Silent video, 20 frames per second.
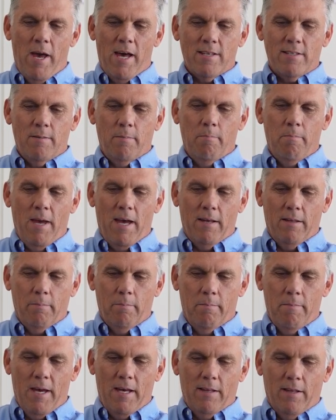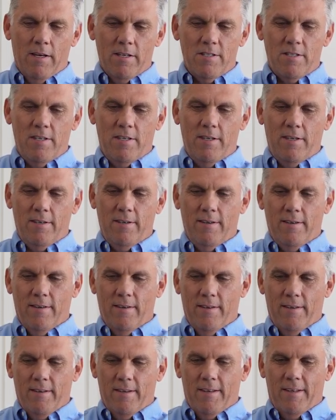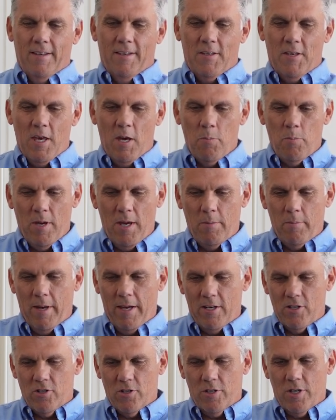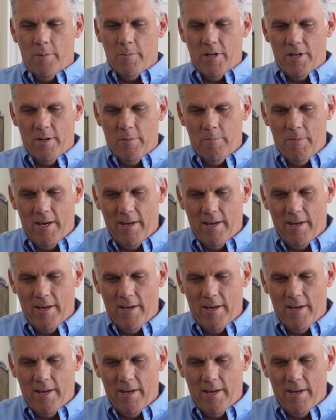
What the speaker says: Matt Lusty. Campaign manager, come on up,